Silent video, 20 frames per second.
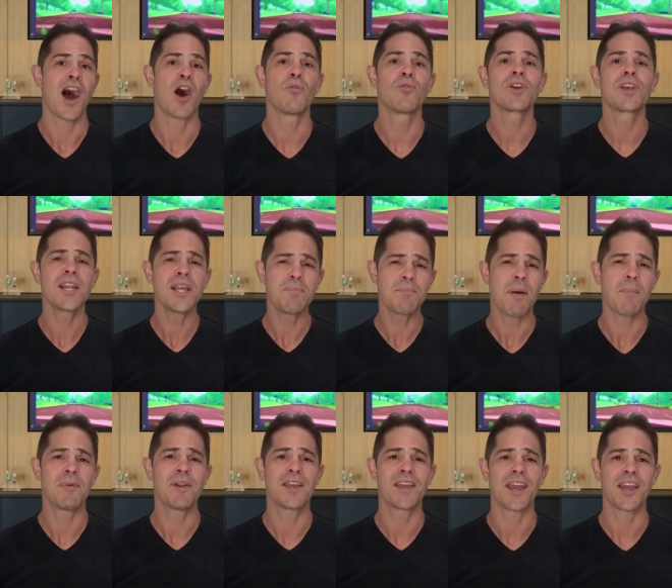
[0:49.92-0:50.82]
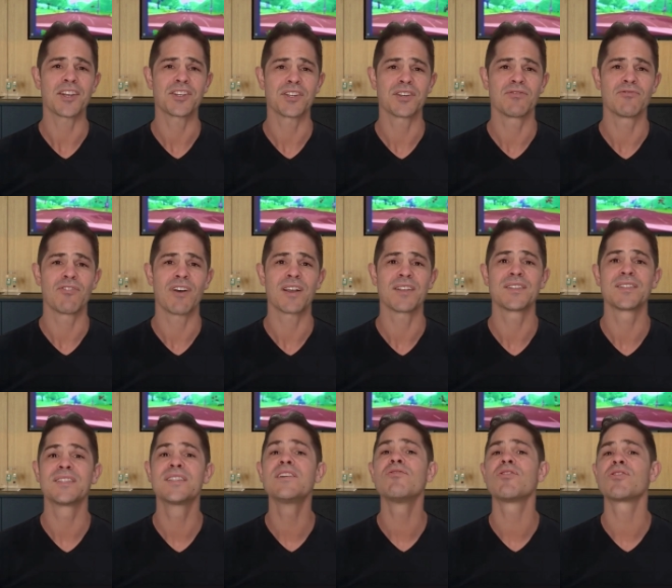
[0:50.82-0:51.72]
Our CLIP application
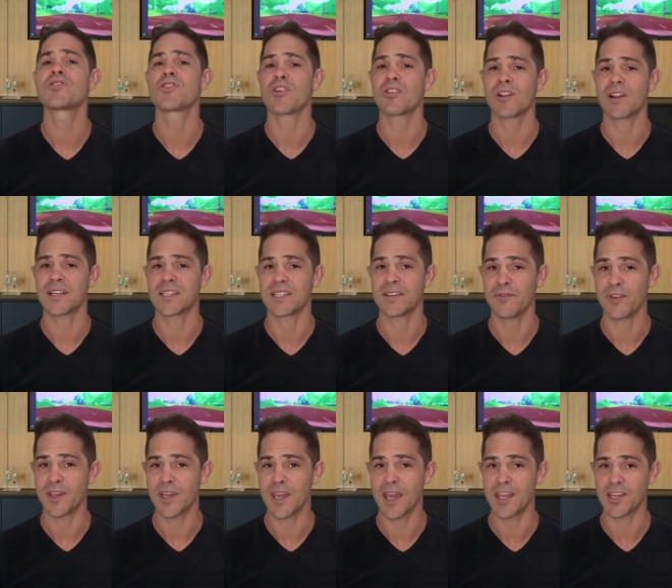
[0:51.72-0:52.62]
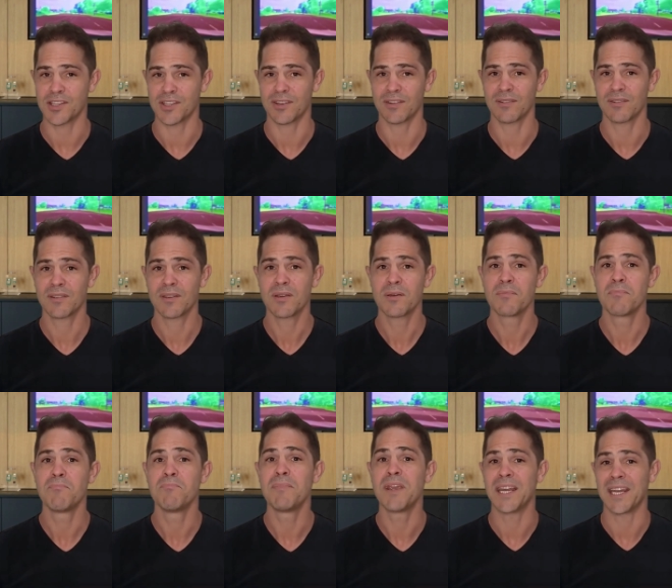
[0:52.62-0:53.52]
runs zero-shot classification,
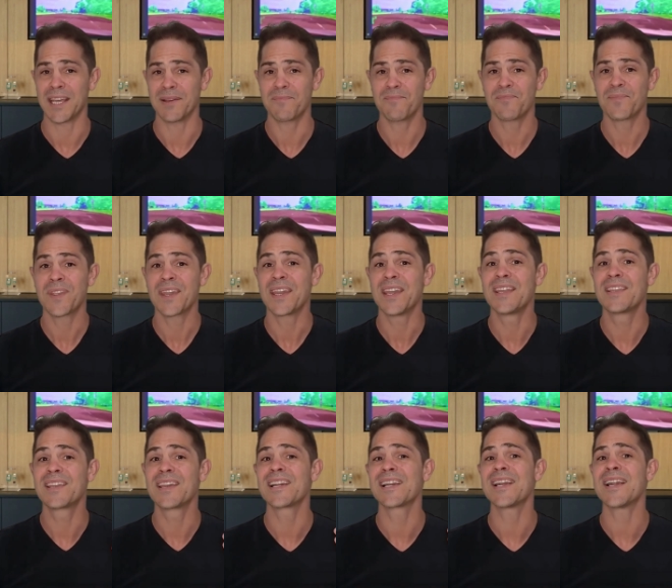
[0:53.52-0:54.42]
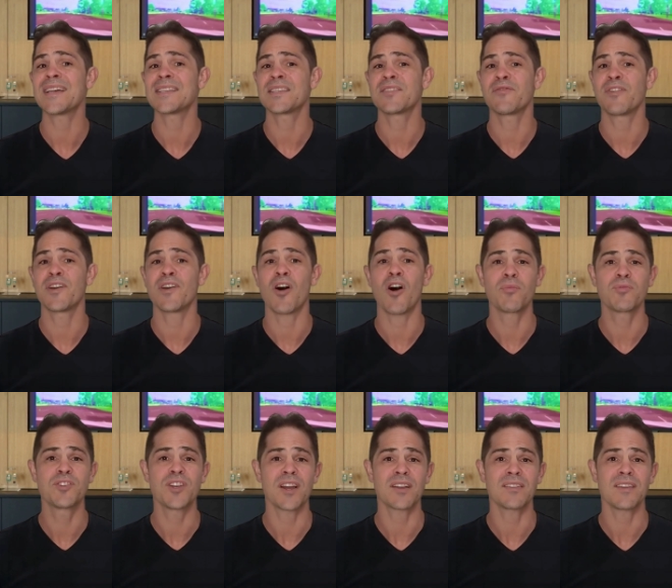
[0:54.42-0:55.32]
meaning it can classify
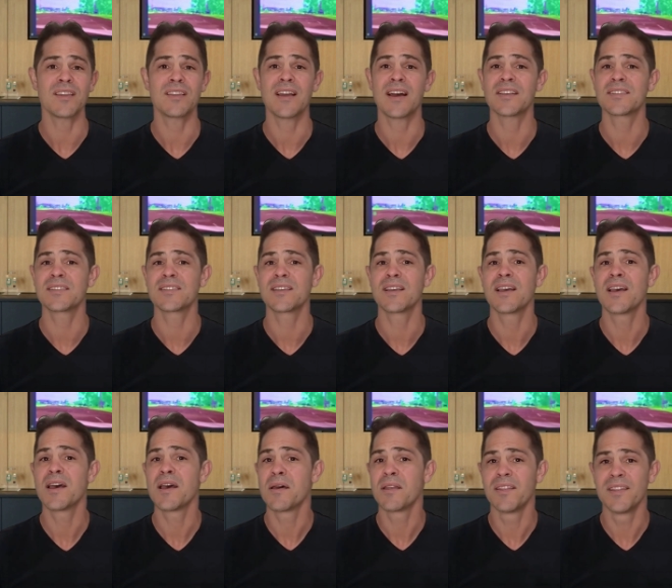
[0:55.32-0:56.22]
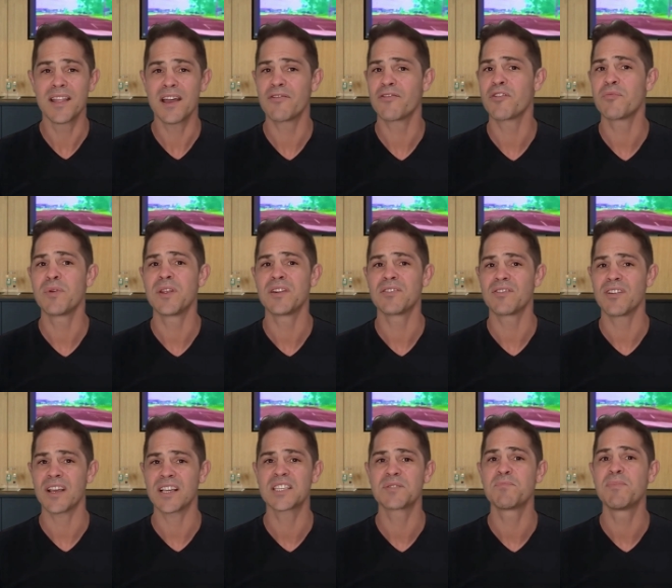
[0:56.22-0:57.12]
objects it has never been
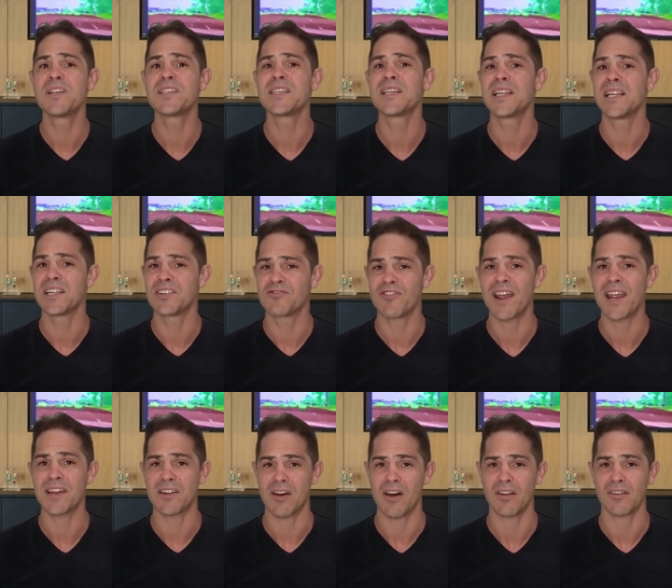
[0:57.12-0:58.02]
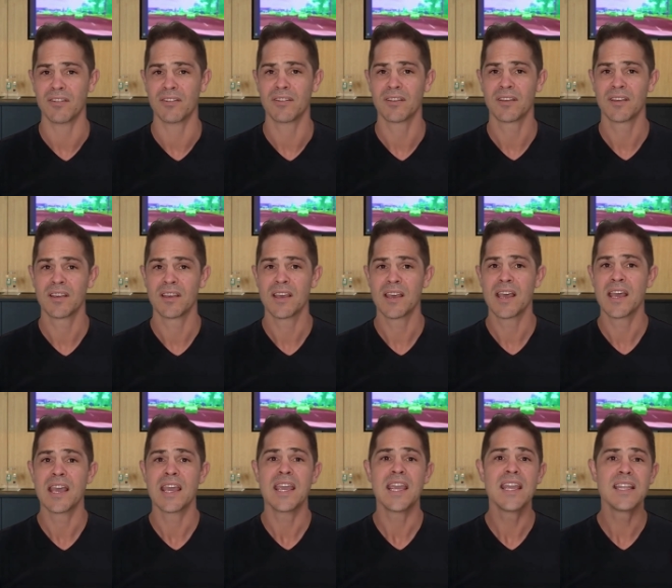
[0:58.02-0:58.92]
explicitly trained on,
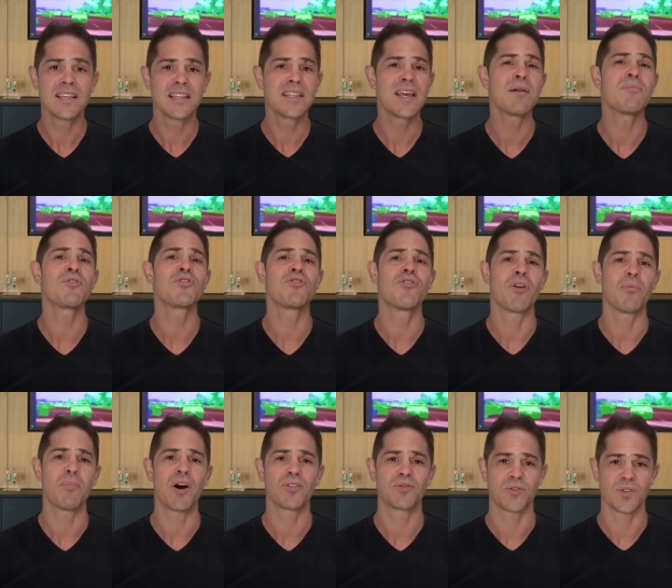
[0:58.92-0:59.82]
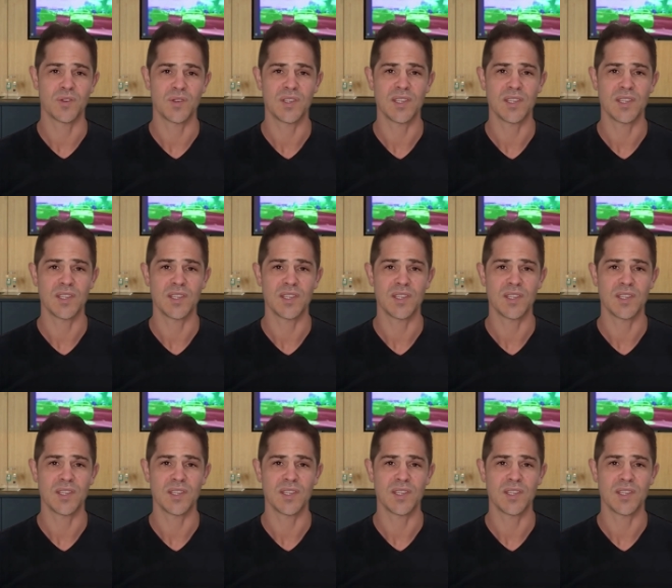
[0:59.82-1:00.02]
in the demo you're about to